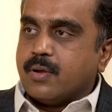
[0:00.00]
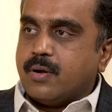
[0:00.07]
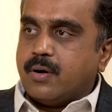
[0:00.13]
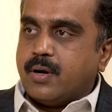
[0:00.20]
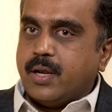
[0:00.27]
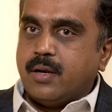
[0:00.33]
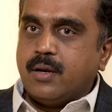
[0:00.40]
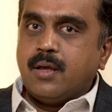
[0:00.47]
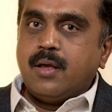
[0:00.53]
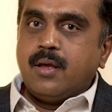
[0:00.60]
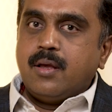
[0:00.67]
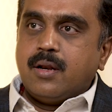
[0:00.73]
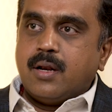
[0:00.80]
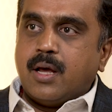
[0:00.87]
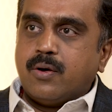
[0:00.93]
right?
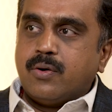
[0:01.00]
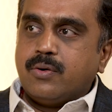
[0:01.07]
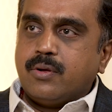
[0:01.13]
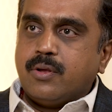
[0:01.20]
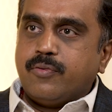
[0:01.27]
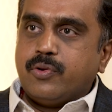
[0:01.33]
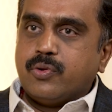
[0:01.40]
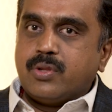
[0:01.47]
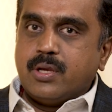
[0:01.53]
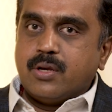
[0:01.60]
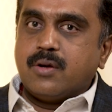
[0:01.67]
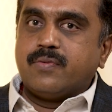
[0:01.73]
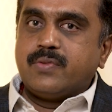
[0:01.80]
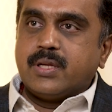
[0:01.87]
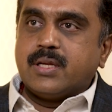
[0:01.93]
Now, if you think
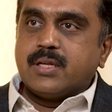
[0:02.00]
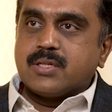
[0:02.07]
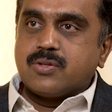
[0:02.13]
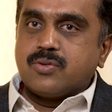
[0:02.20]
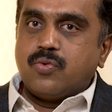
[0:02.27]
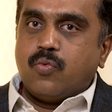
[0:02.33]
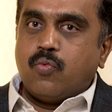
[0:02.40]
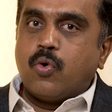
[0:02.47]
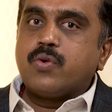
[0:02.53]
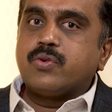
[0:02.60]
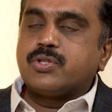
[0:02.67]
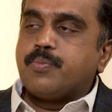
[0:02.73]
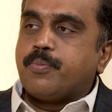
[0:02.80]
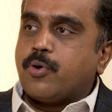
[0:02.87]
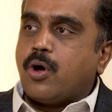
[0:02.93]
of this, what was
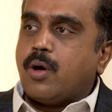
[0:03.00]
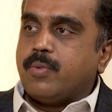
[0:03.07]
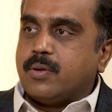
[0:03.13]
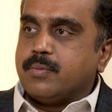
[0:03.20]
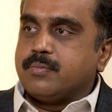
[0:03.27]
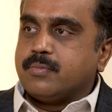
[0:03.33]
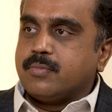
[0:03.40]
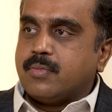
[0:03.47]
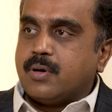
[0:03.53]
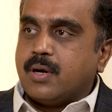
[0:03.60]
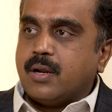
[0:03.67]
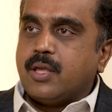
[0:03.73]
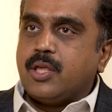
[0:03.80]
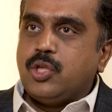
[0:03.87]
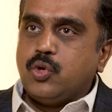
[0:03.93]
the problem?
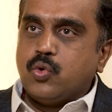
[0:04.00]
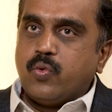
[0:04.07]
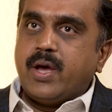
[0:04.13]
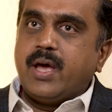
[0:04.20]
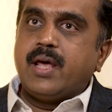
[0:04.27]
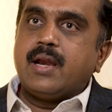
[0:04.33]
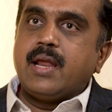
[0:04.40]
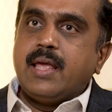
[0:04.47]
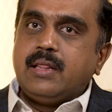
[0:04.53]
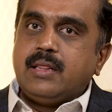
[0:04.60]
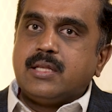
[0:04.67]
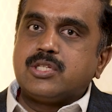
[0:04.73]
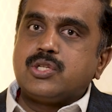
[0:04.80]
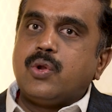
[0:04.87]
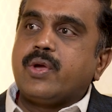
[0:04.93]
You were in
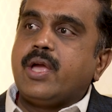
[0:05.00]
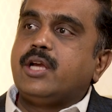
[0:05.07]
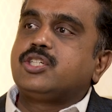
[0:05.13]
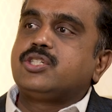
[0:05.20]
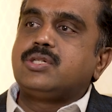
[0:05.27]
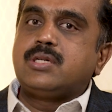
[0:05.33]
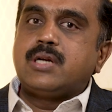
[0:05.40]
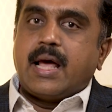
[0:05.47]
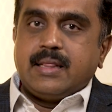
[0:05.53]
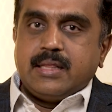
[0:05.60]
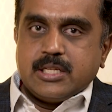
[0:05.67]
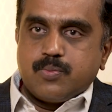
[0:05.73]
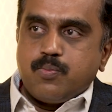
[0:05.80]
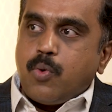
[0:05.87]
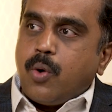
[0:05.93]
this location at
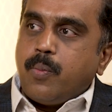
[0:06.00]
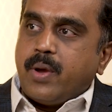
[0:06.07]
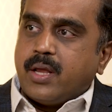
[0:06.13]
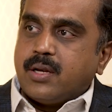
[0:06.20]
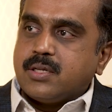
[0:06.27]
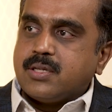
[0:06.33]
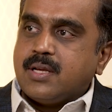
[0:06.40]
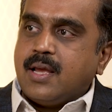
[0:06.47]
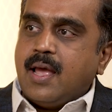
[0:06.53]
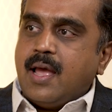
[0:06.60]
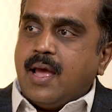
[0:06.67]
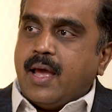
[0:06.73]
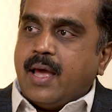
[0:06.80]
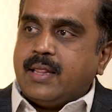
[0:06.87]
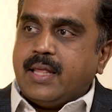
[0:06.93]
this moment,
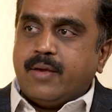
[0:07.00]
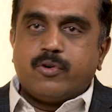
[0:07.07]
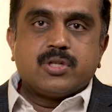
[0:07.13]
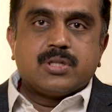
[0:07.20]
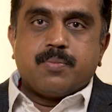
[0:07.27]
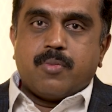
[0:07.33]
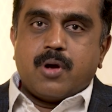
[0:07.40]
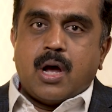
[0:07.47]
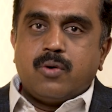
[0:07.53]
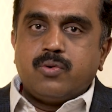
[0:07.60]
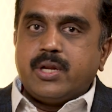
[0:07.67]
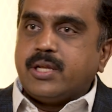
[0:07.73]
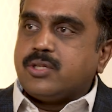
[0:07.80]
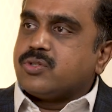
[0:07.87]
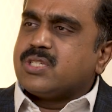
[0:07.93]
and there was an
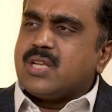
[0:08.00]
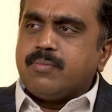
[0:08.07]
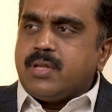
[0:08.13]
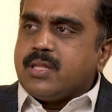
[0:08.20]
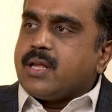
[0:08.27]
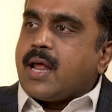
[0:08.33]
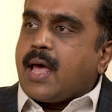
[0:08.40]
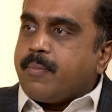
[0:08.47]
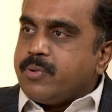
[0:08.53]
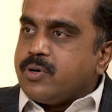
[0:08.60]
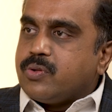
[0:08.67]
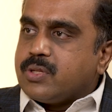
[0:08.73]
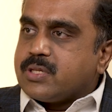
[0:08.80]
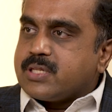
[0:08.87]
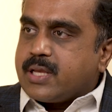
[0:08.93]
outage or something that happened
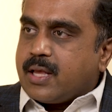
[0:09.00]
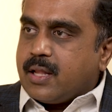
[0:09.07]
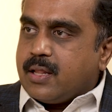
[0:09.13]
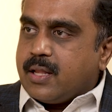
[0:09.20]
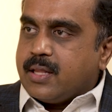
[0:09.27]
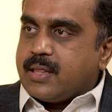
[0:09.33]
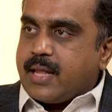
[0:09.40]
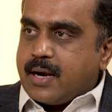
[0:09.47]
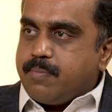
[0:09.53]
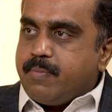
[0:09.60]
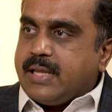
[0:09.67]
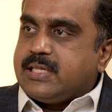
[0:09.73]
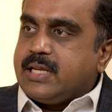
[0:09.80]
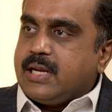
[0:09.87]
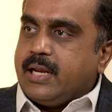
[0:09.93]
to the cell, and that
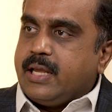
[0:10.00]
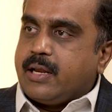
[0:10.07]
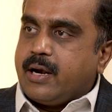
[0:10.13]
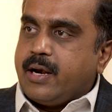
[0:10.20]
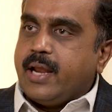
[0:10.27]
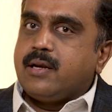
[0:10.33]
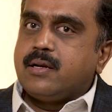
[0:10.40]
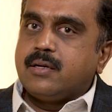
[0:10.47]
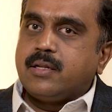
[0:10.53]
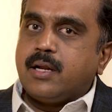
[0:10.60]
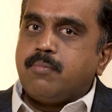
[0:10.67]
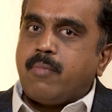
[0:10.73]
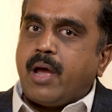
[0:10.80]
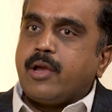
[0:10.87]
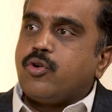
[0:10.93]
basically created
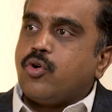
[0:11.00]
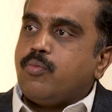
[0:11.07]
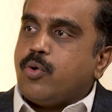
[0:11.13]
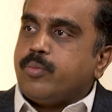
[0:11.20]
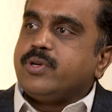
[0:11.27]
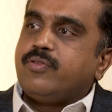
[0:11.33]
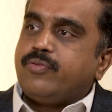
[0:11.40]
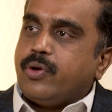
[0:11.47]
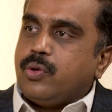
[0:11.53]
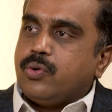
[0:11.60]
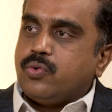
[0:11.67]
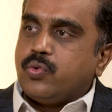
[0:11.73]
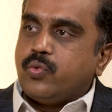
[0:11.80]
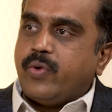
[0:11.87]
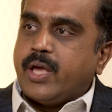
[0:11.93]
that micro moment for you
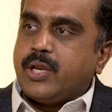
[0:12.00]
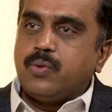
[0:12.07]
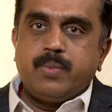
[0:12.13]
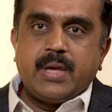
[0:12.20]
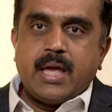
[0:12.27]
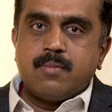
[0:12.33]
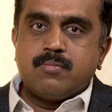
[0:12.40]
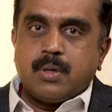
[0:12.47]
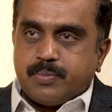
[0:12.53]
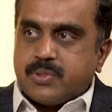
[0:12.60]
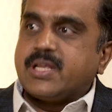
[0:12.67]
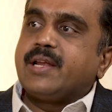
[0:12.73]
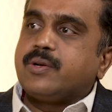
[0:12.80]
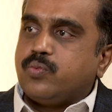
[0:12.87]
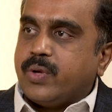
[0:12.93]
where you became
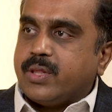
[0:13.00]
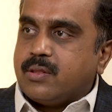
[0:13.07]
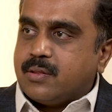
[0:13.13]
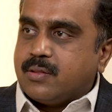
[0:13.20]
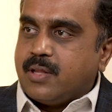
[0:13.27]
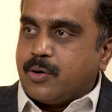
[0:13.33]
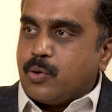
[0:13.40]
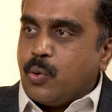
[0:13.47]
upset with that